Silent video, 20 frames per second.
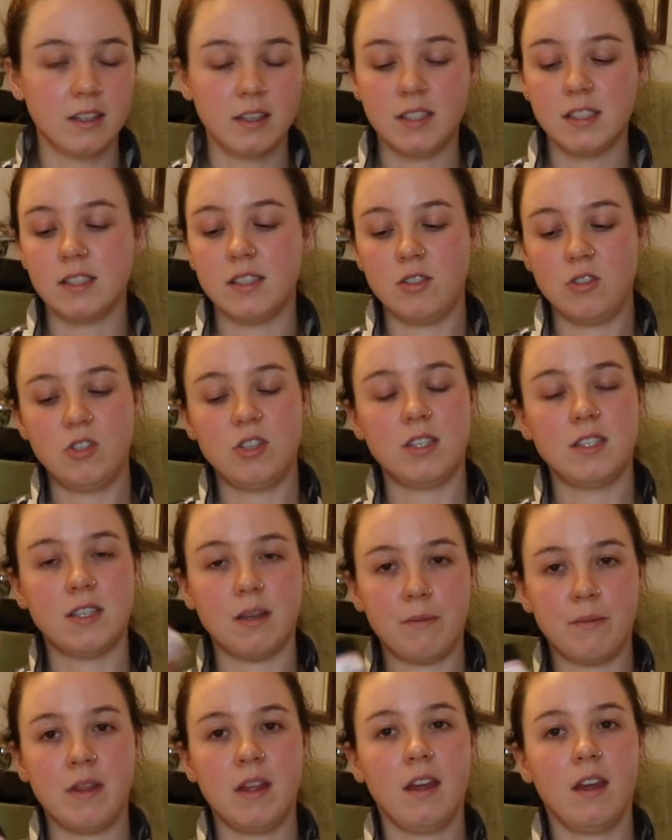This is just
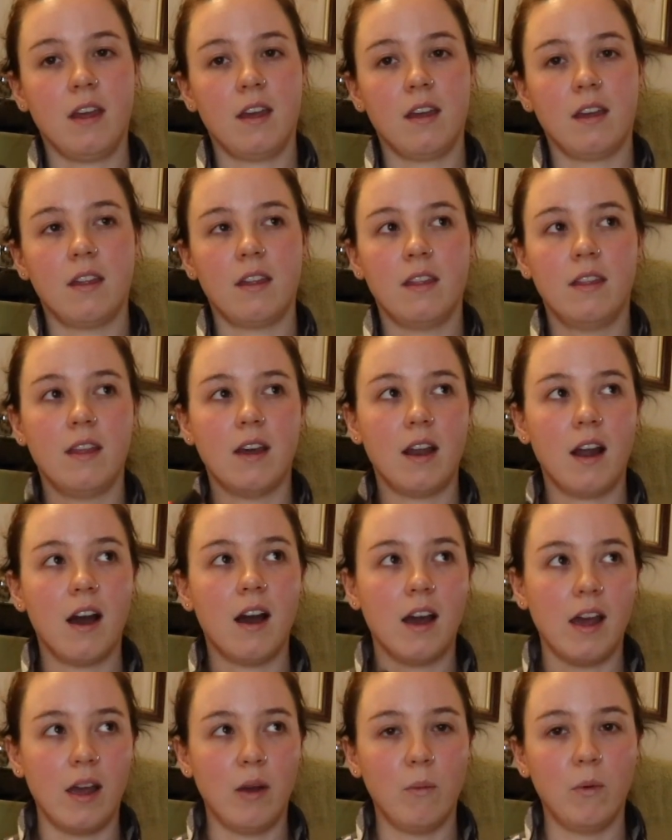something that
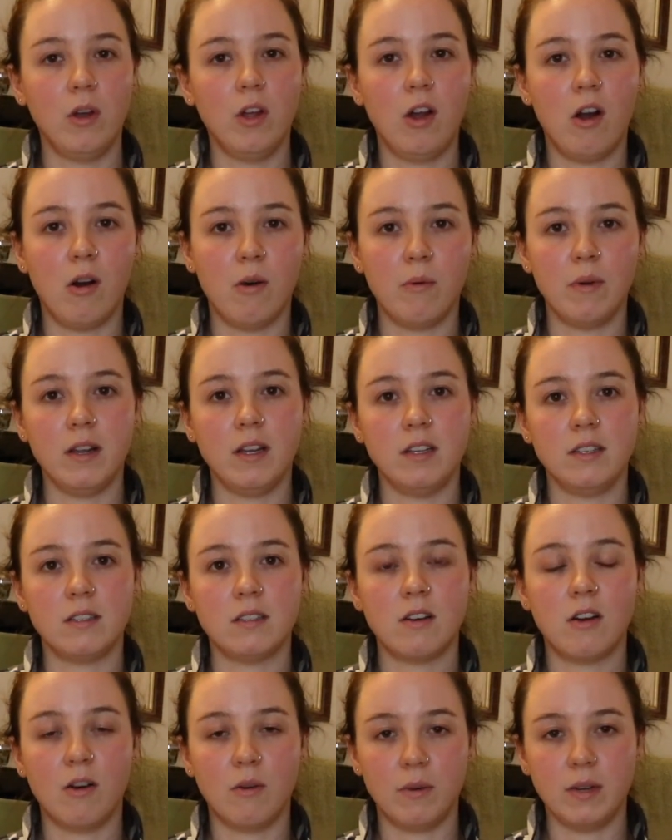I will
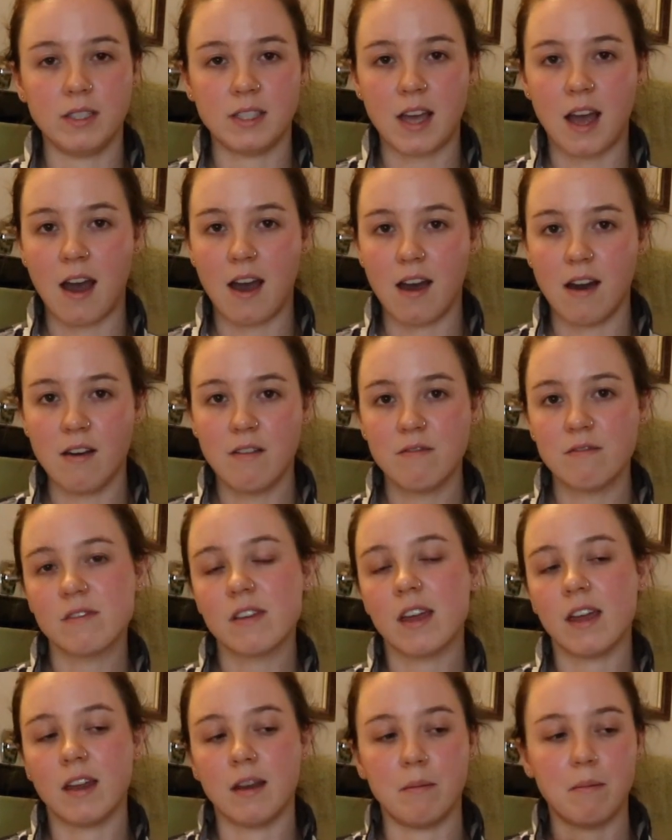always, always have
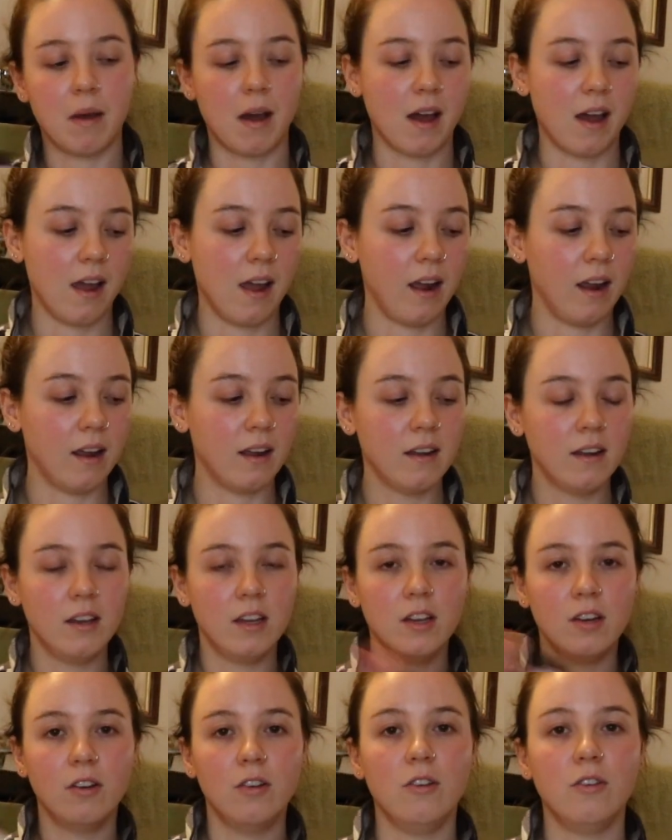in my
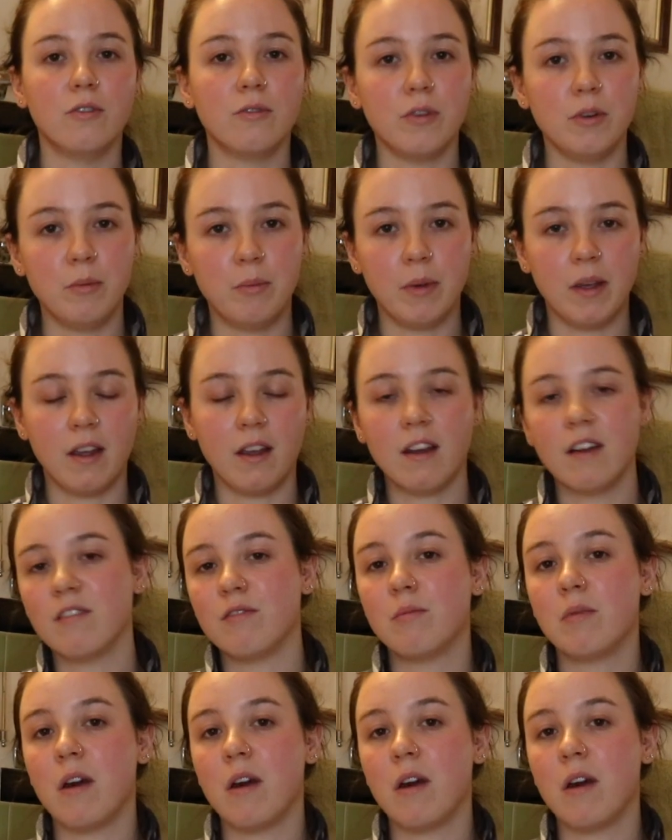grouping of